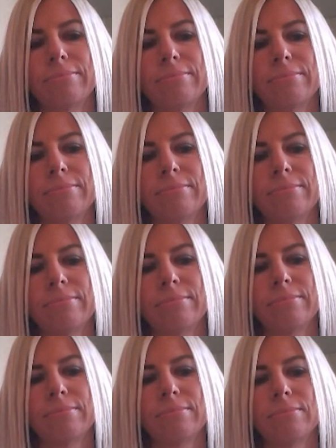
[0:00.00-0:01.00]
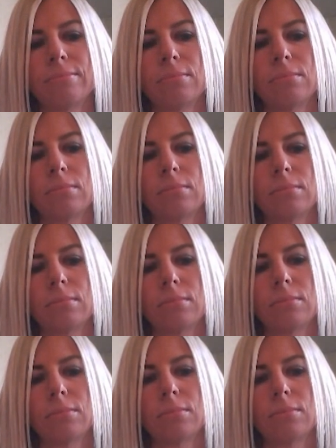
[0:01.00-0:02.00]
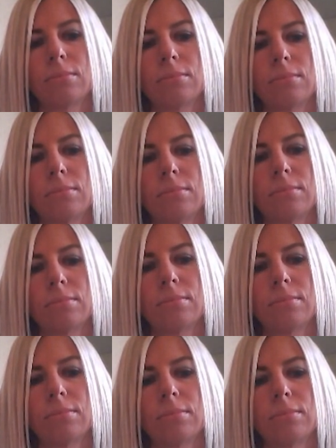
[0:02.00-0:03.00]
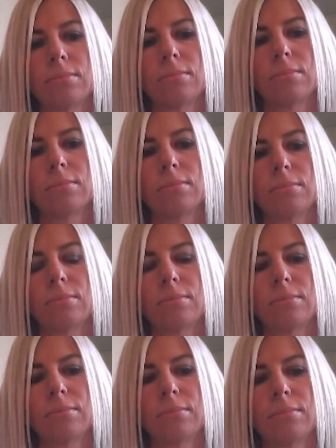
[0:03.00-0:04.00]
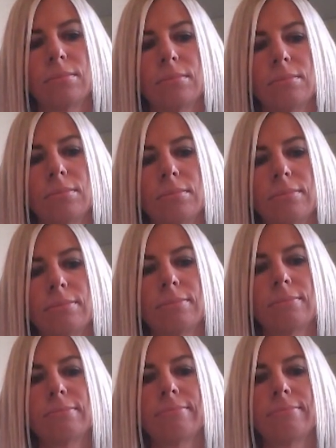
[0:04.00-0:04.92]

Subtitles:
(not speaking)